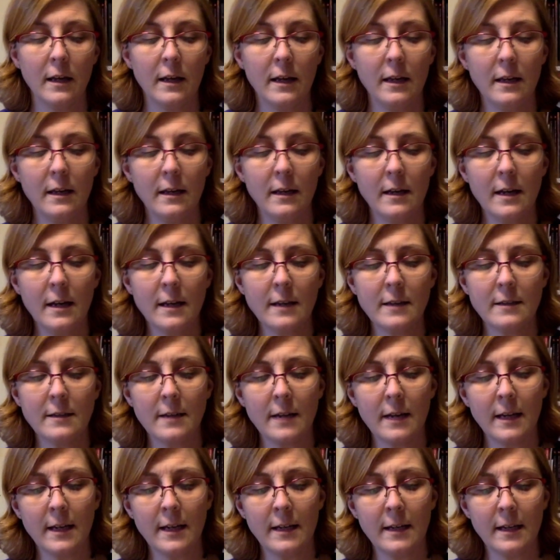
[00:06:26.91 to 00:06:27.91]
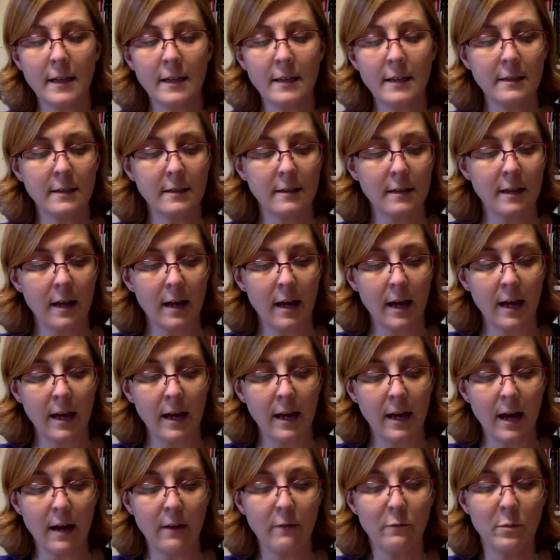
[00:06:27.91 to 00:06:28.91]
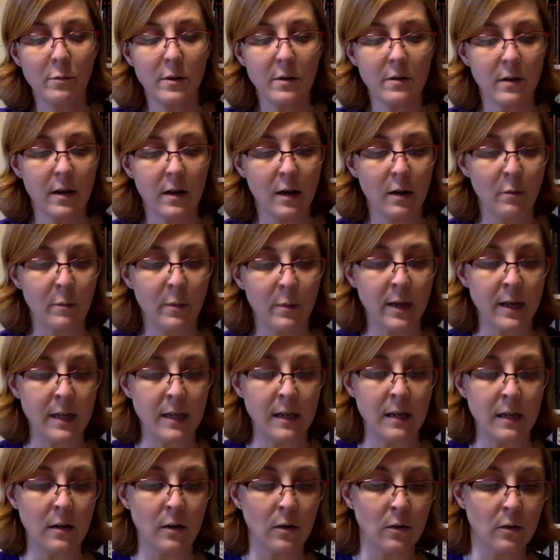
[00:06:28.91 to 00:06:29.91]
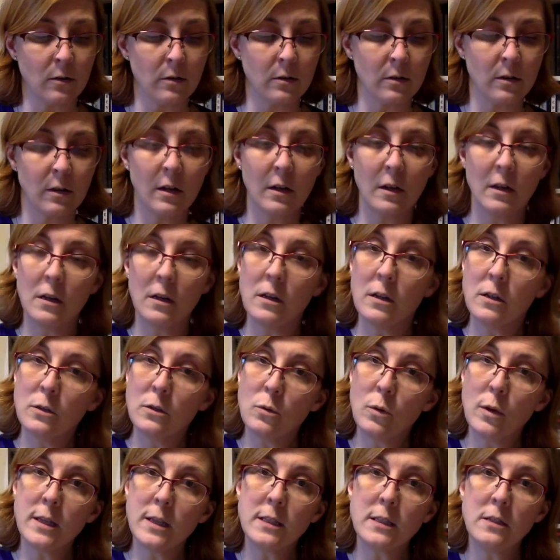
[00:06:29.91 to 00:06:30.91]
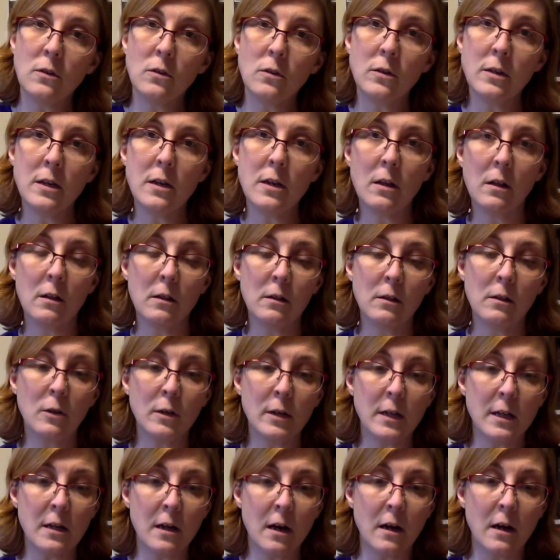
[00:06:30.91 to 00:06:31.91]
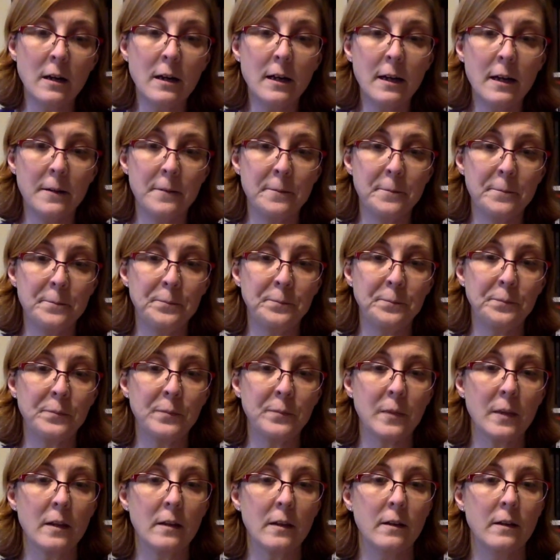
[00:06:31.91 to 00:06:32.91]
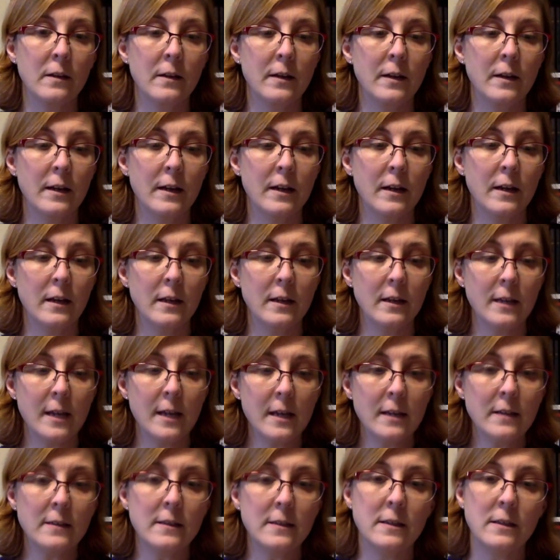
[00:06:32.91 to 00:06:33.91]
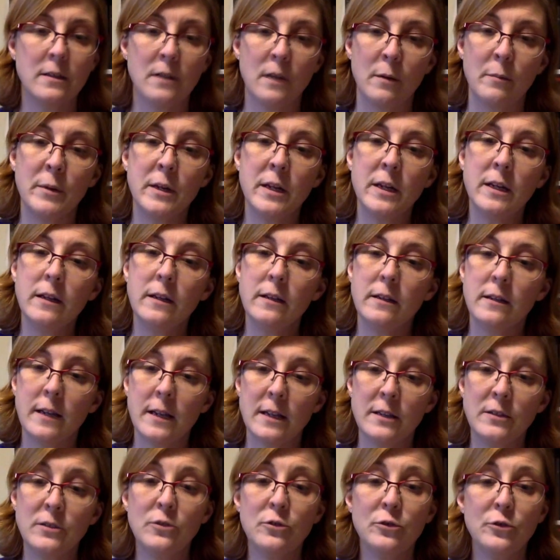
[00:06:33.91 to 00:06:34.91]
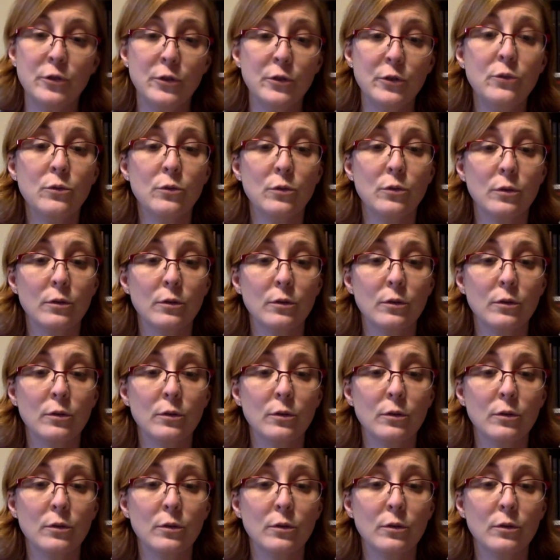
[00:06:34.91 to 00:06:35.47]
Yes, I guess I have been here many years. Do I still look young?" "Yes," said Dominic. "Yes, you do."